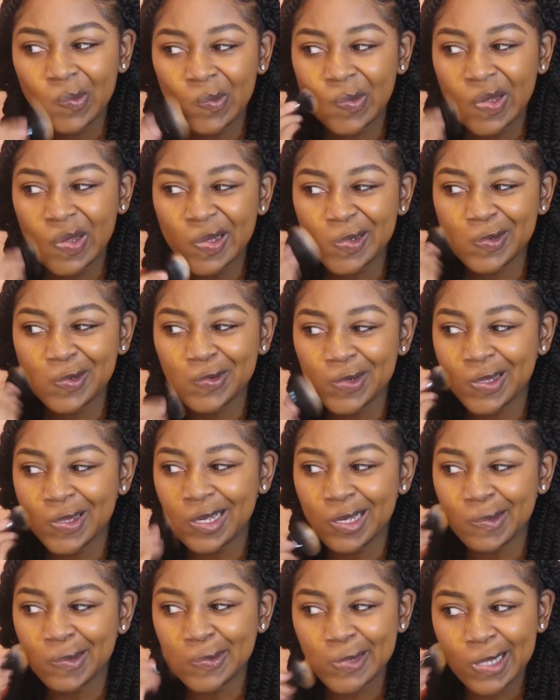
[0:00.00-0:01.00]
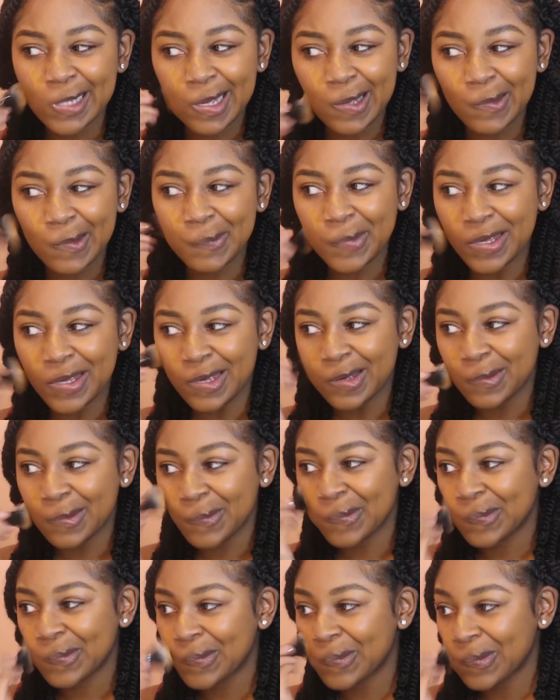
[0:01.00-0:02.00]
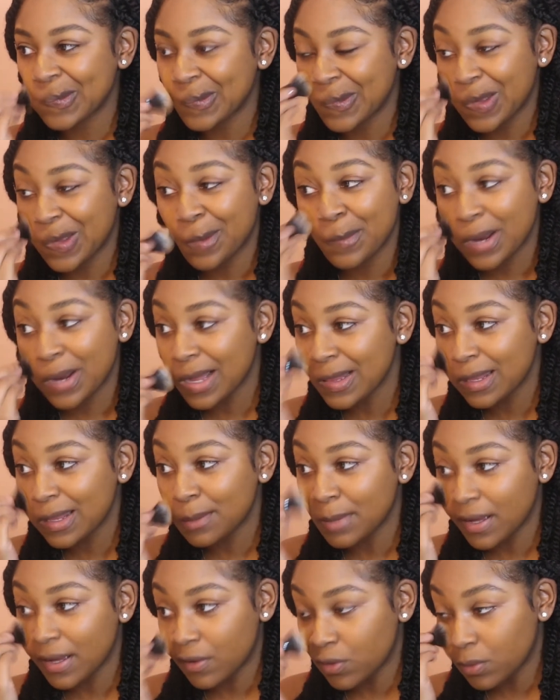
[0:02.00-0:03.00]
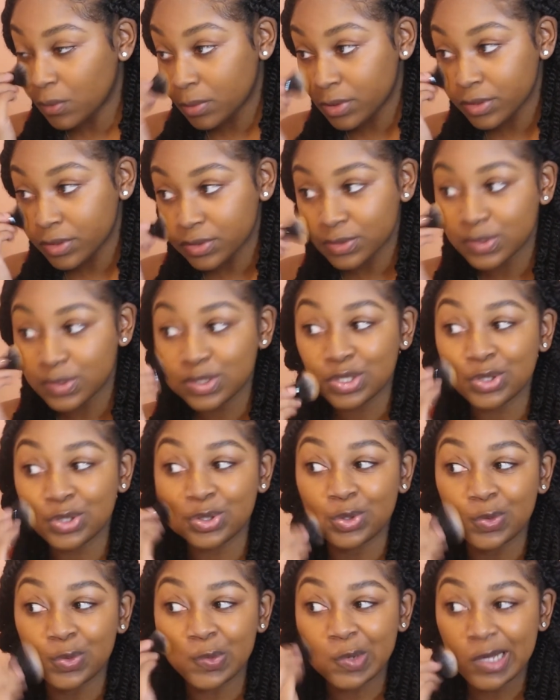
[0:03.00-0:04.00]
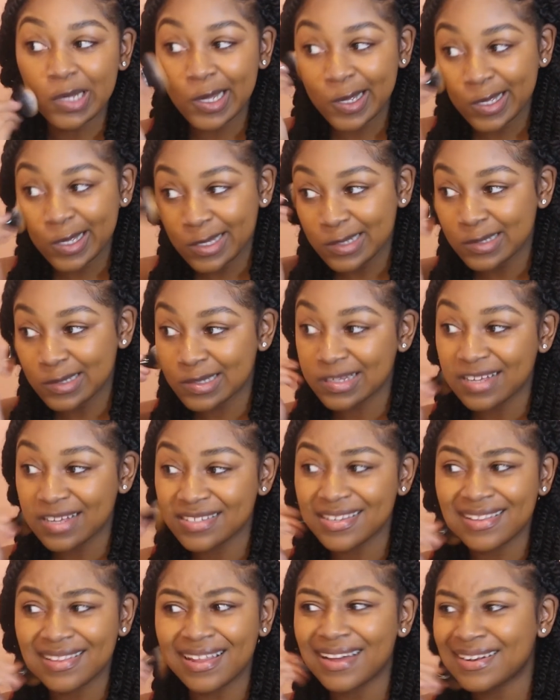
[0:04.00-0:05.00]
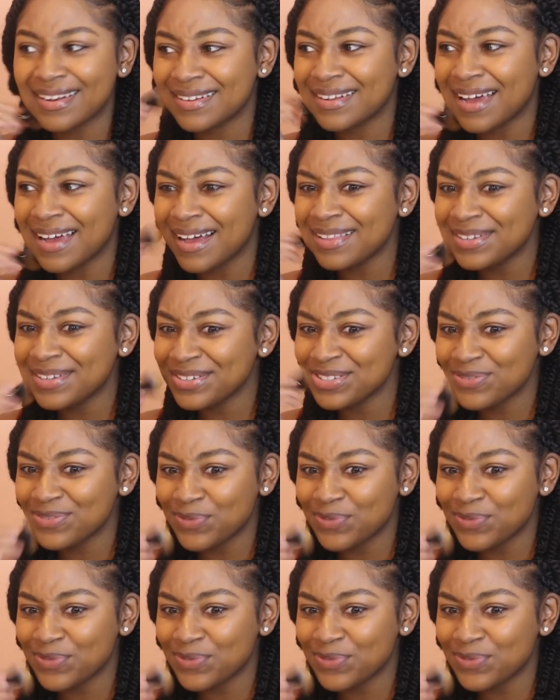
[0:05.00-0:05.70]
that's really upsetting me, and probably my homegirls too, because that's a lot of dollars